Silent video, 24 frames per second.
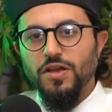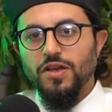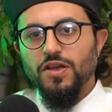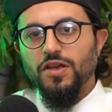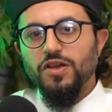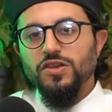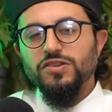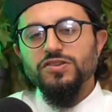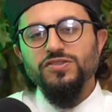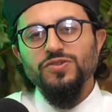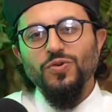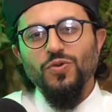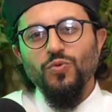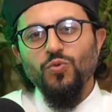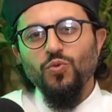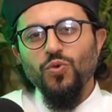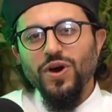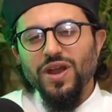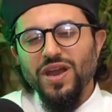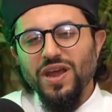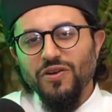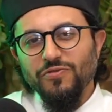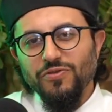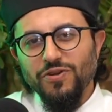So
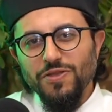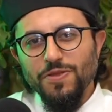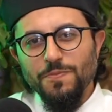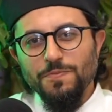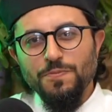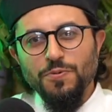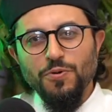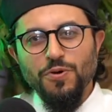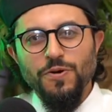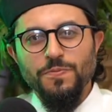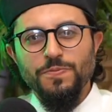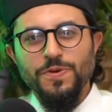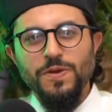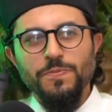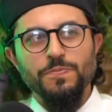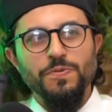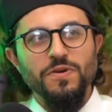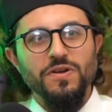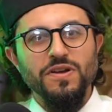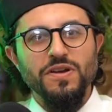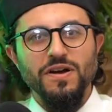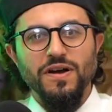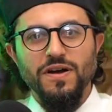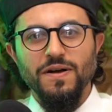whenever the poor people
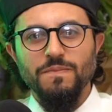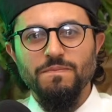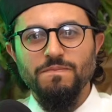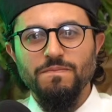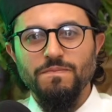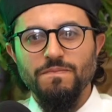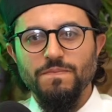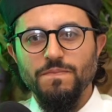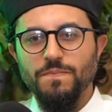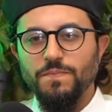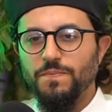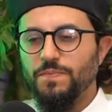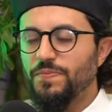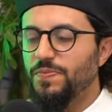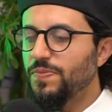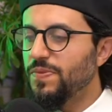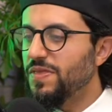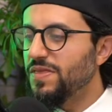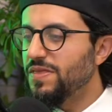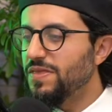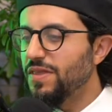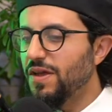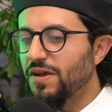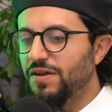come,
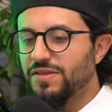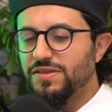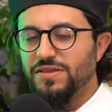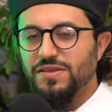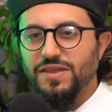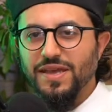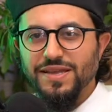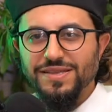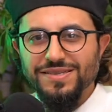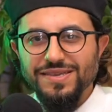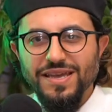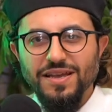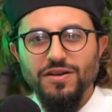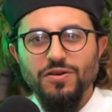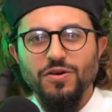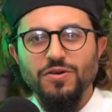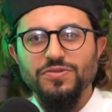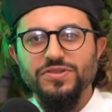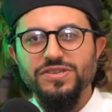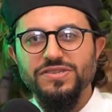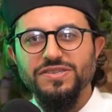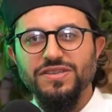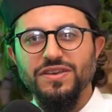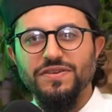they take all
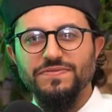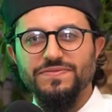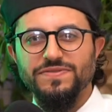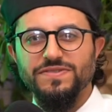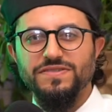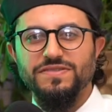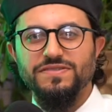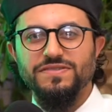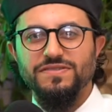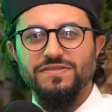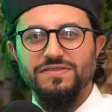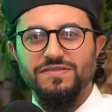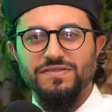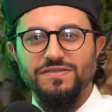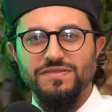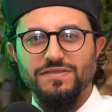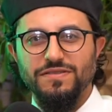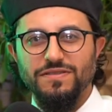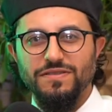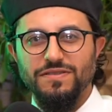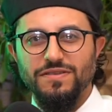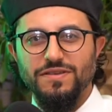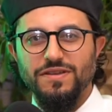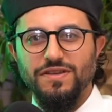these gifts.
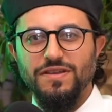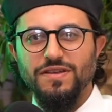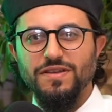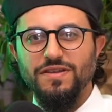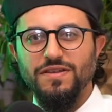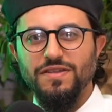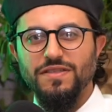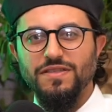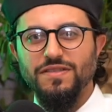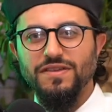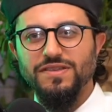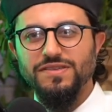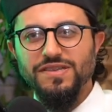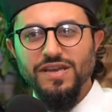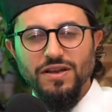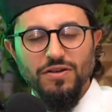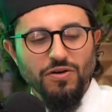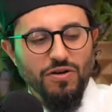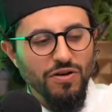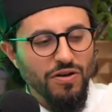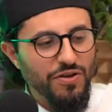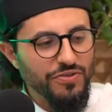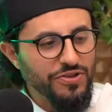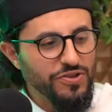They take
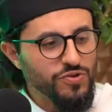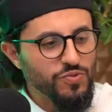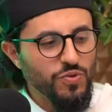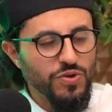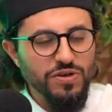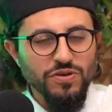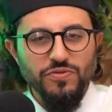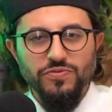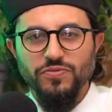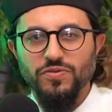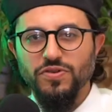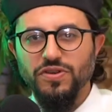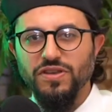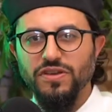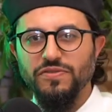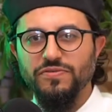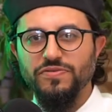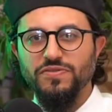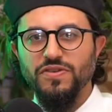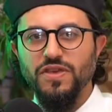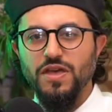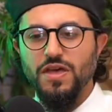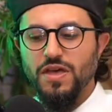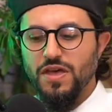all these wonderful
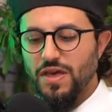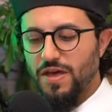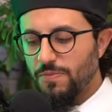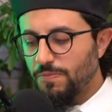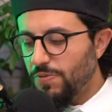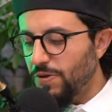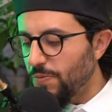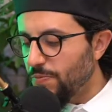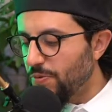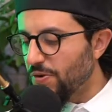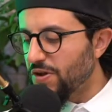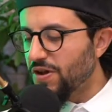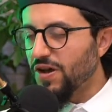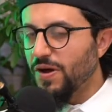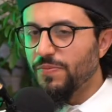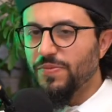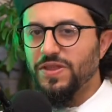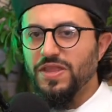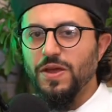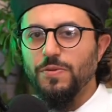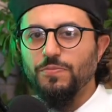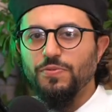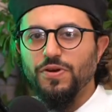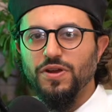gifts. People come and
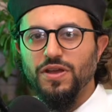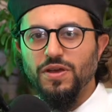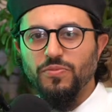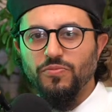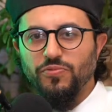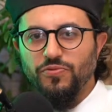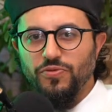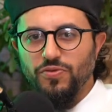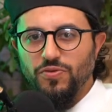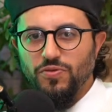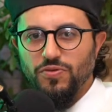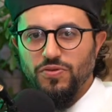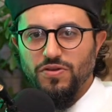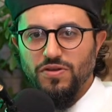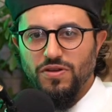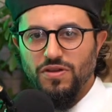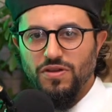they bring him food.